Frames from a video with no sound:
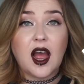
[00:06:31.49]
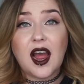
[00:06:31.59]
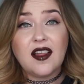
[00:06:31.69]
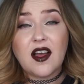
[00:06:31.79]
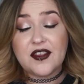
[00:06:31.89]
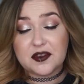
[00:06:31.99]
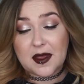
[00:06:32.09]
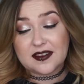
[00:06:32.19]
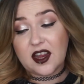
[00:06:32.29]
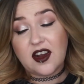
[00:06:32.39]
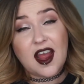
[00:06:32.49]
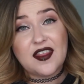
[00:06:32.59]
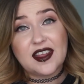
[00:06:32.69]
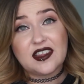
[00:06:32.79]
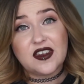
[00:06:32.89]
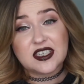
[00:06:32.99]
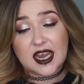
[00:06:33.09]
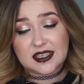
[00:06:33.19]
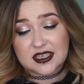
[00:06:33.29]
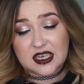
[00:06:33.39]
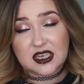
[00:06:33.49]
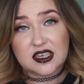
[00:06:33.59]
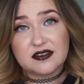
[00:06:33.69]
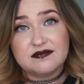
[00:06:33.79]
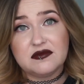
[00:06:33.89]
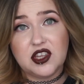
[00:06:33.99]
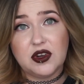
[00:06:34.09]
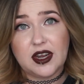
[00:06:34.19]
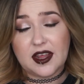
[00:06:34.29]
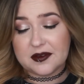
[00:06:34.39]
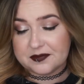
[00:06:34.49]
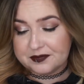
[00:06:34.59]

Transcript: I love this mascara. I think it's fantastic you need it.